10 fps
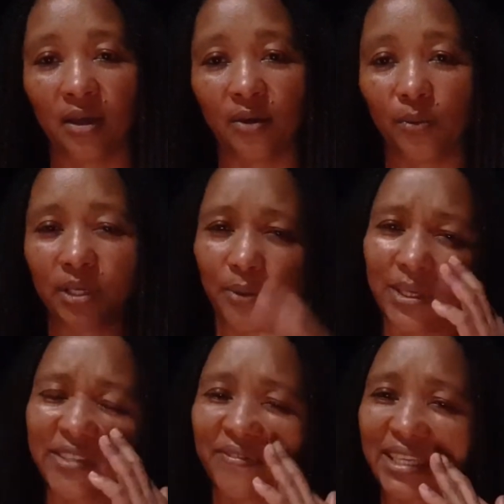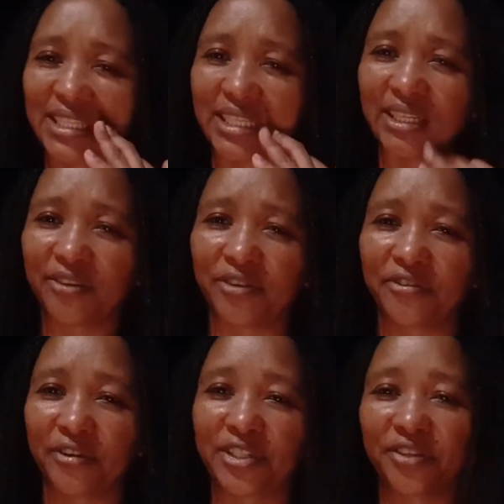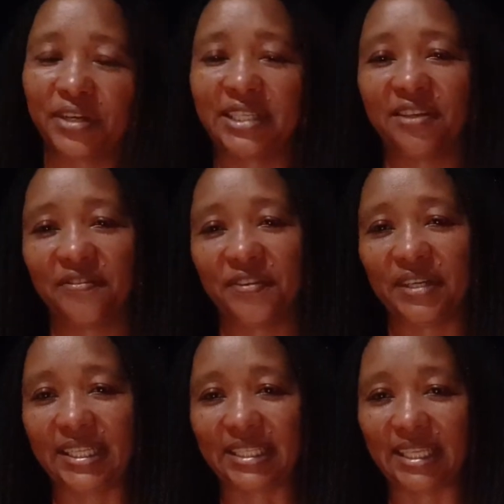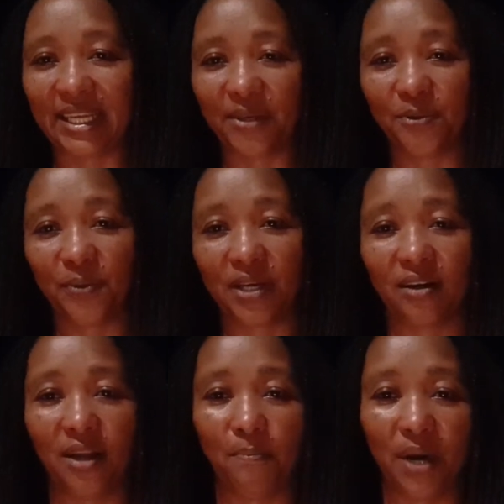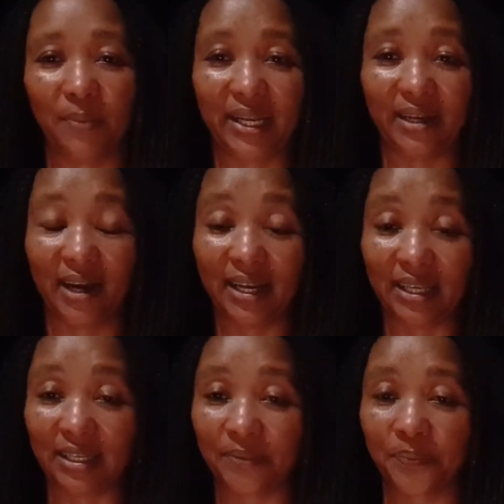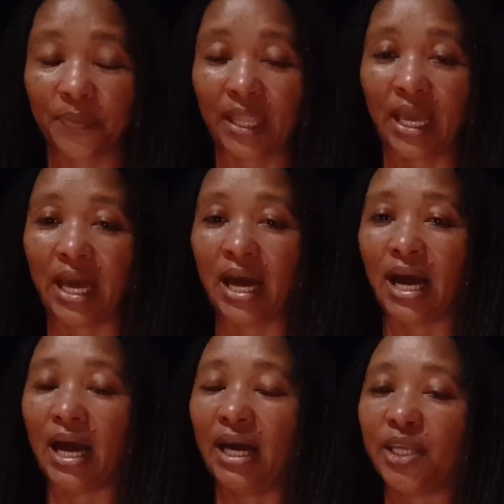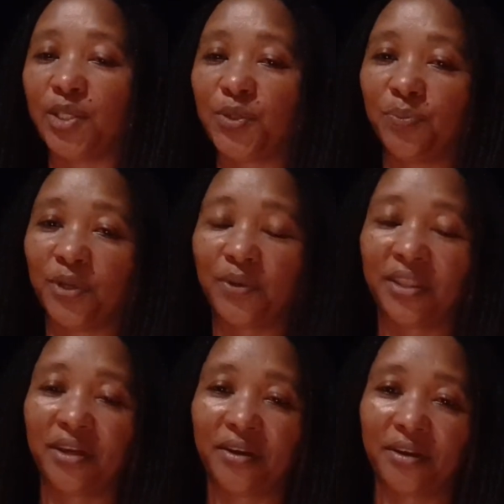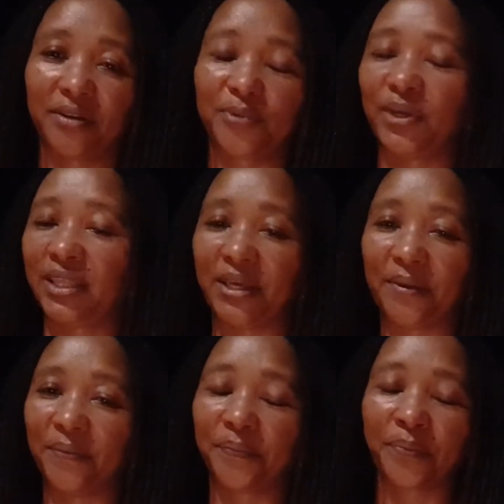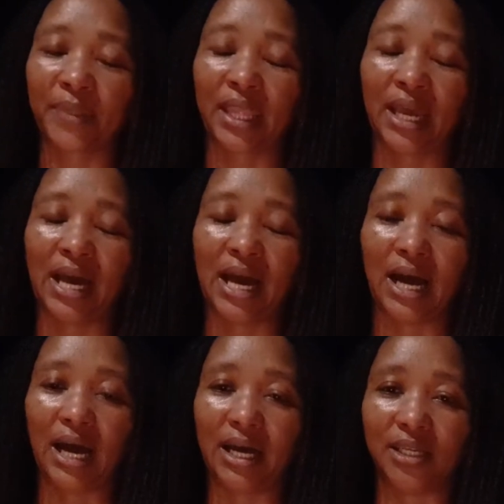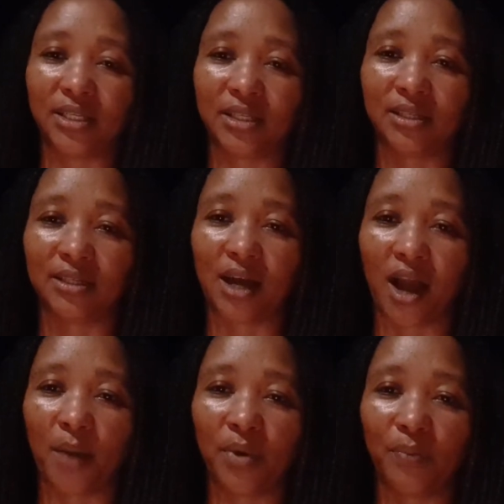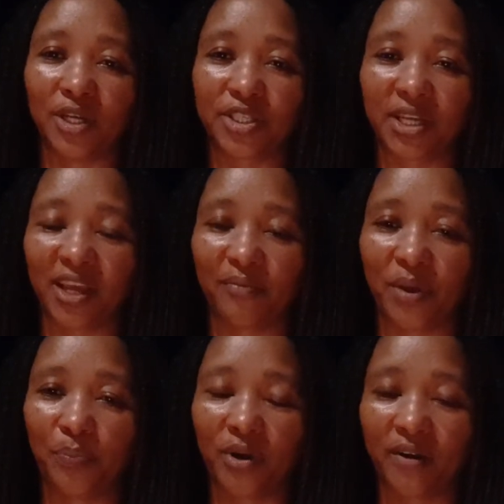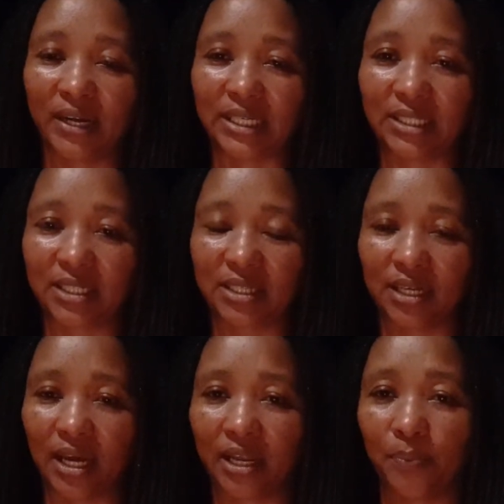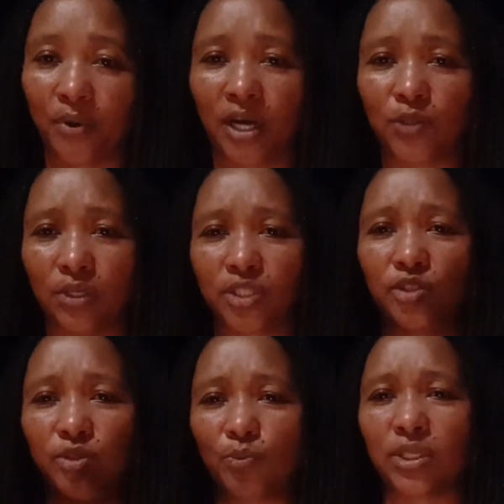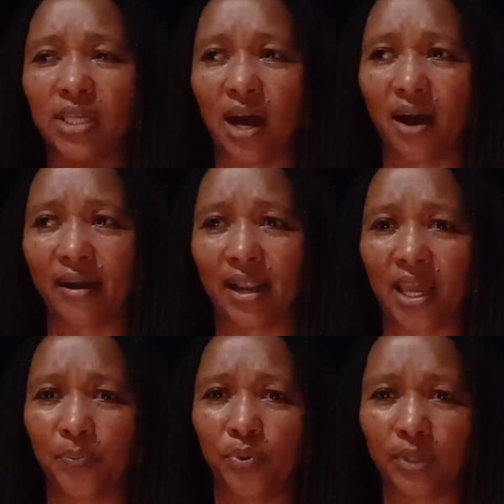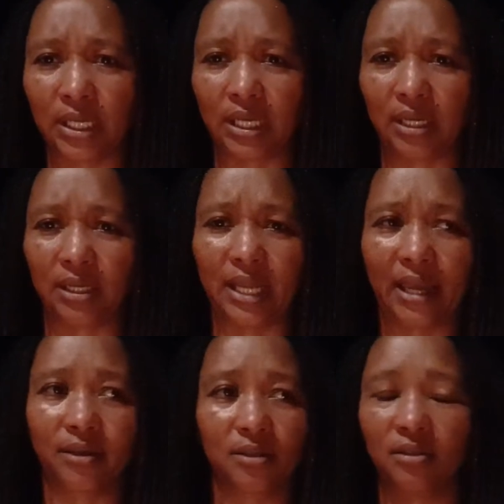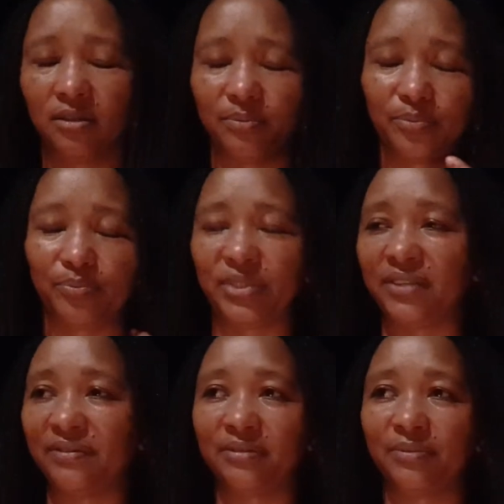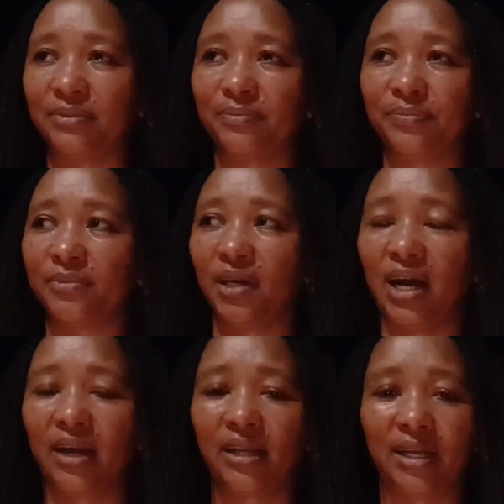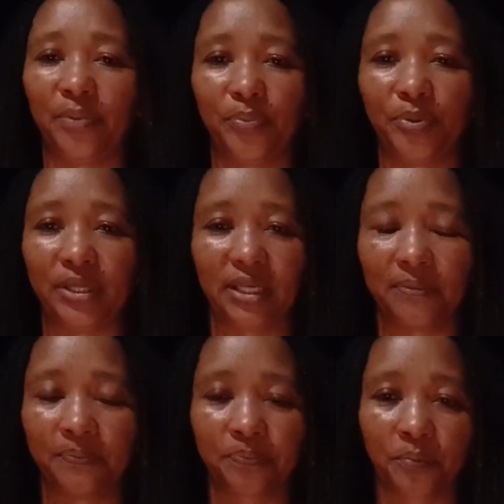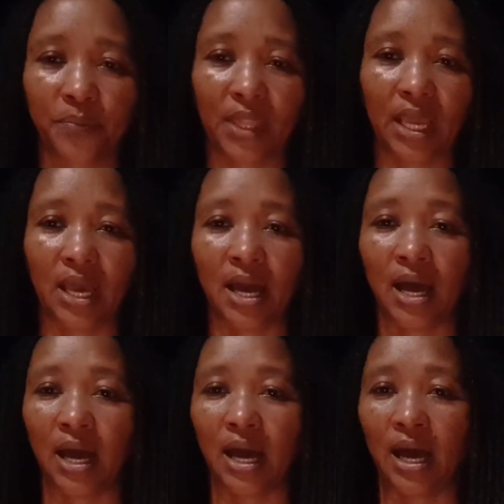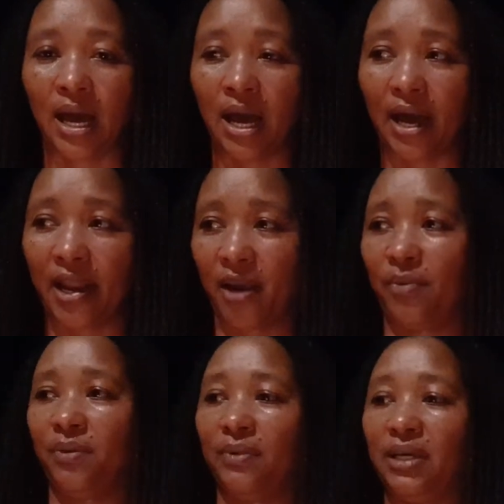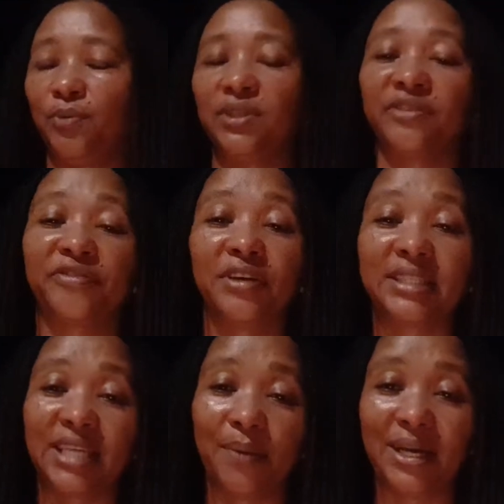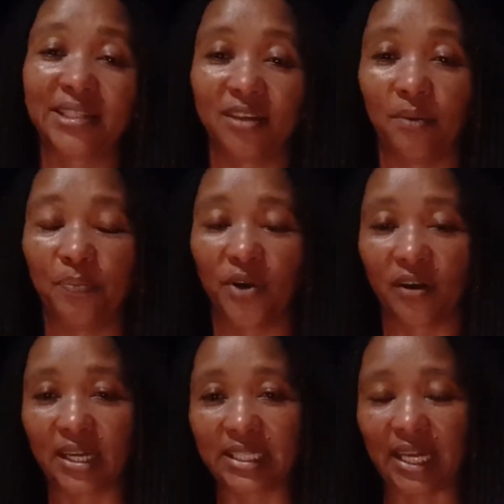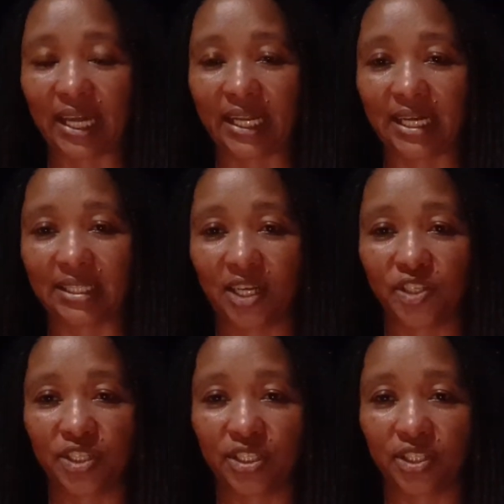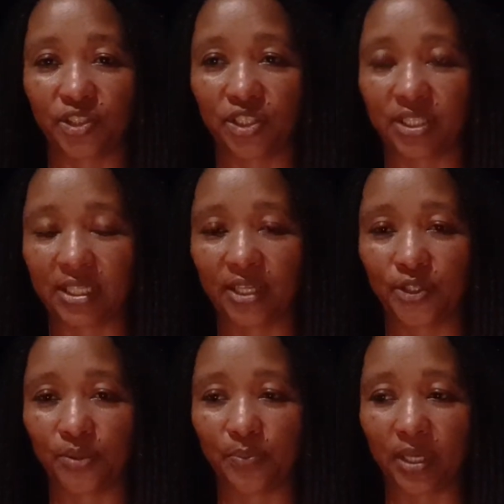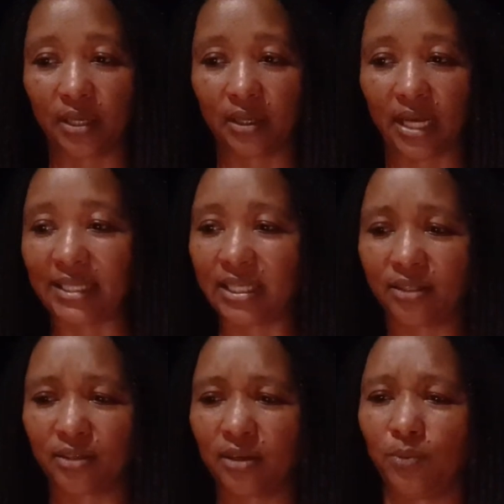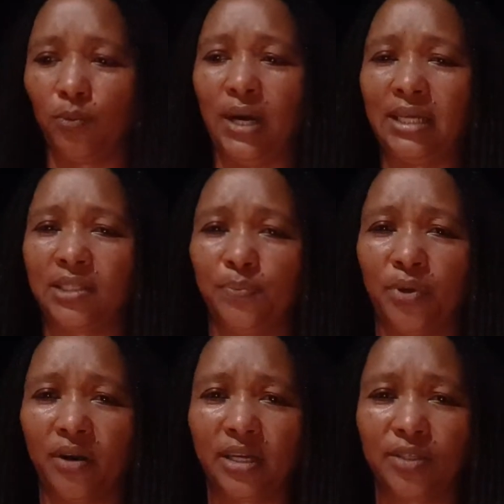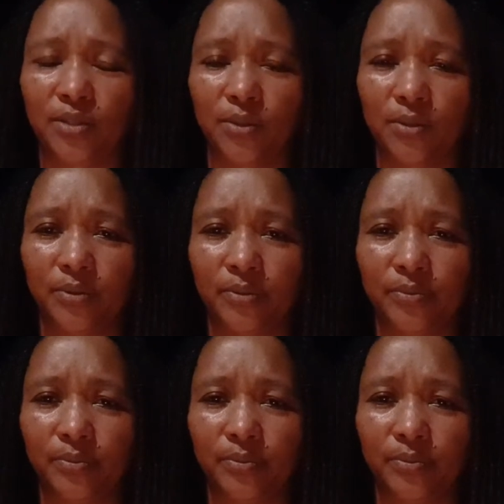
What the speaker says: well, he was fixing a refrigerator for this lady who we call Mama Darling. And he took me with him, and I remember she gave me porridge, and the porridge was hard like pudding, like no, even harder than pudding. And I remember it was the first time I saw porridge like that, and she said to me, I said to her, why is the porridge so